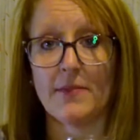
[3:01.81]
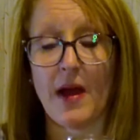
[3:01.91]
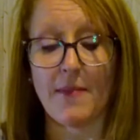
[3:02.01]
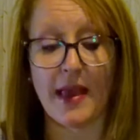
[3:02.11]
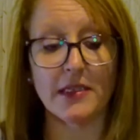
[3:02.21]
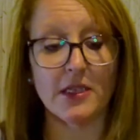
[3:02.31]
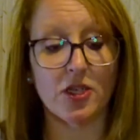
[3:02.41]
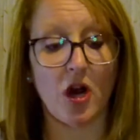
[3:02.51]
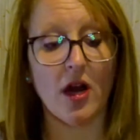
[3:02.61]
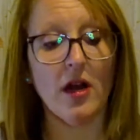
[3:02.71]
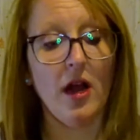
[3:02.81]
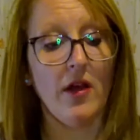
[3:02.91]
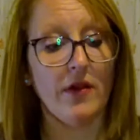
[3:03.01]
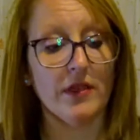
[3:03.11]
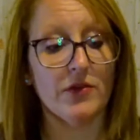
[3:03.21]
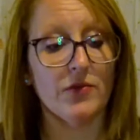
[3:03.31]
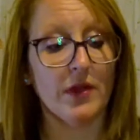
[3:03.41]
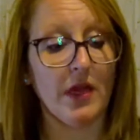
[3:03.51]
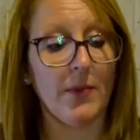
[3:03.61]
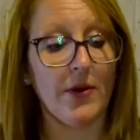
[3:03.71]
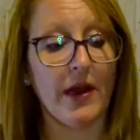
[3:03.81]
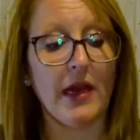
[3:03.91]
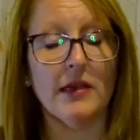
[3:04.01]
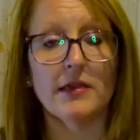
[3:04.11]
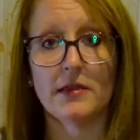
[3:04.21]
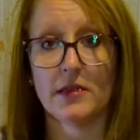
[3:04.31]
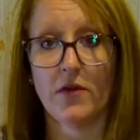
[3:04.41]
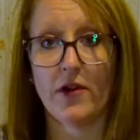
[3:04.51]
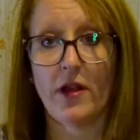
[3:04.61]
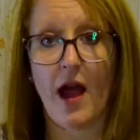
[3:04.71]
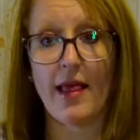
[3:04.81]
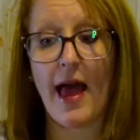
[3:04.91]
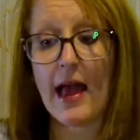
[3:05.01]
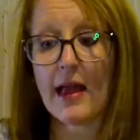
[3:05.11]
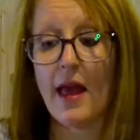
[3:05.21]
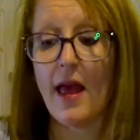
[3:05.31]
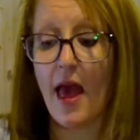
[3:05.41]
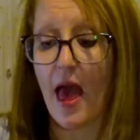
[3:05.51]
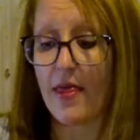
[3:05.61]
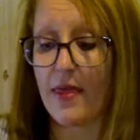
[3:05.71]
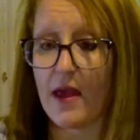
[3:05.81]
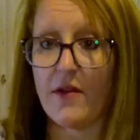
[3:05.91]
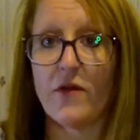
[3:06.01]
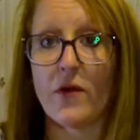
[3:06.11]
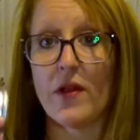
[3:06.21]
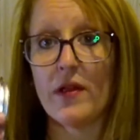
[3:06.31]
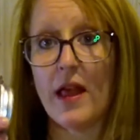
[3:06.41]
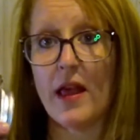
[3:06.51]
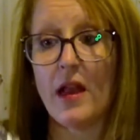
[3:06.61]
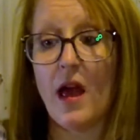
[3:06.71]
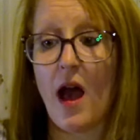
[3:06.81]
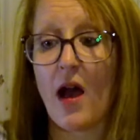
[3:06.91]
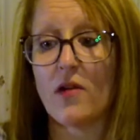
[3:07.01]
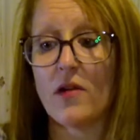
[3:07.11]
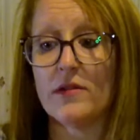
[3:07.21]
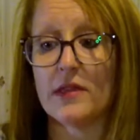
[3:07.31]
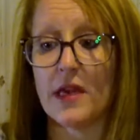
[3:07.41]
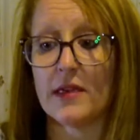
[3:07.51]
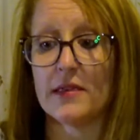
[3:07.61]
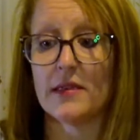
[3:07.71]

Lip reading: my mason jar this really pretty silver lilac, and then for the lid, I'll use this